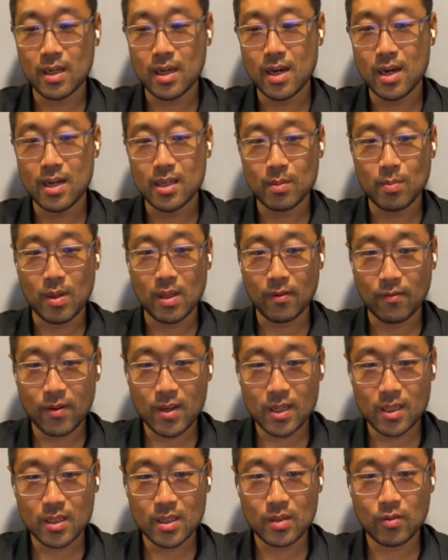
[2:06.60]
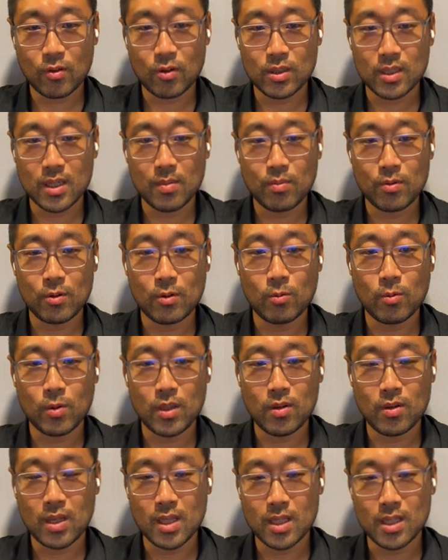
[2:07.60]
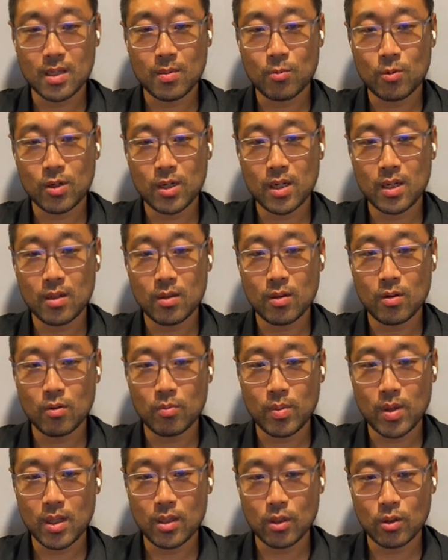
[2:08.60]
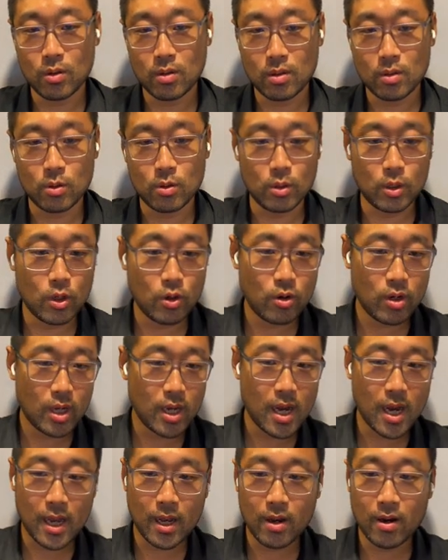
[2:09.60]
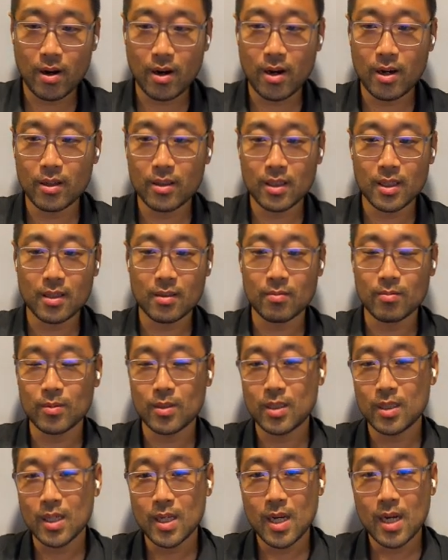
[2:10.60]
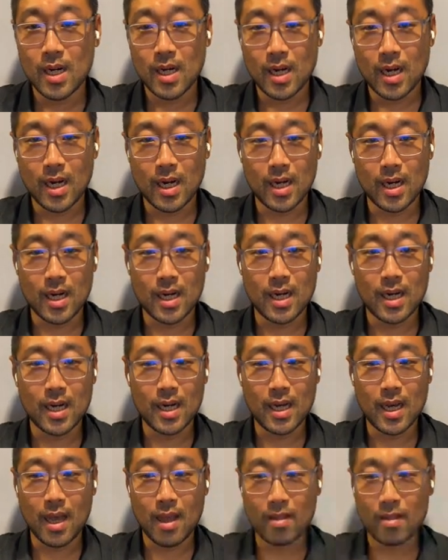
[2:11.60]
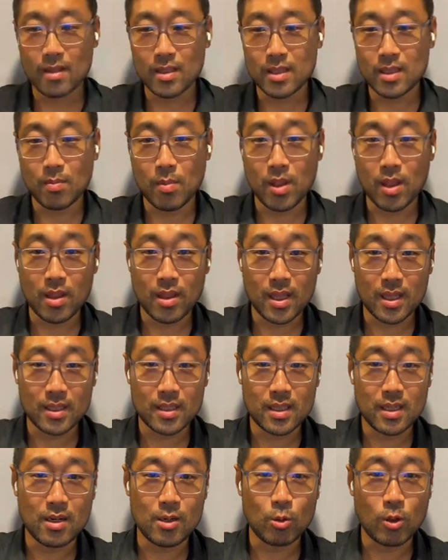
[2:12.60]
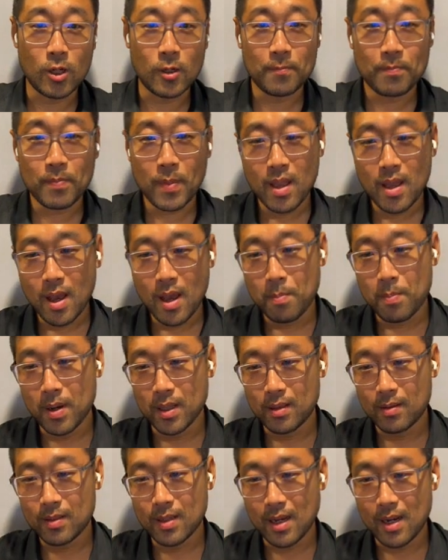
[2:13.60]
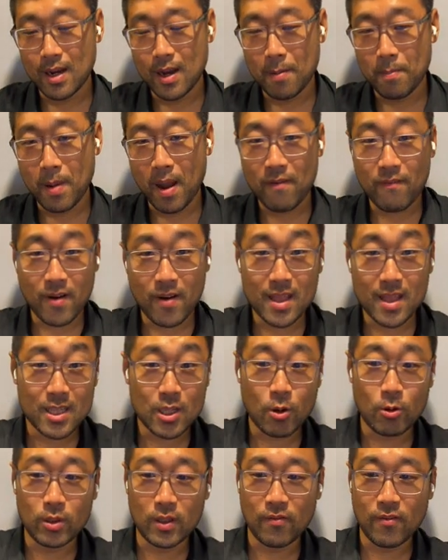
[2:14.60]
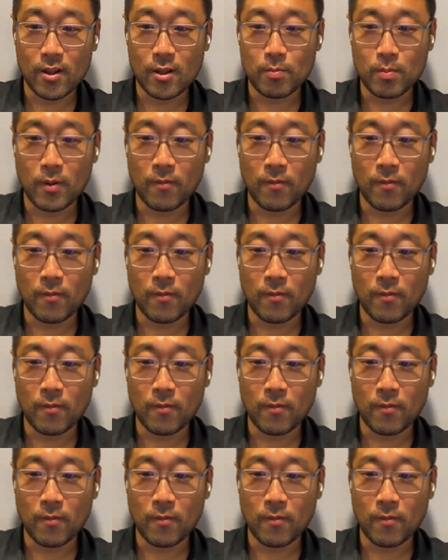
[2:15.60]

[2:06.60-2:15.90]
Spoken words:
some other features. For example, when you hit summary, there'll be a little loading icon and some other things there as well. But I find this whole development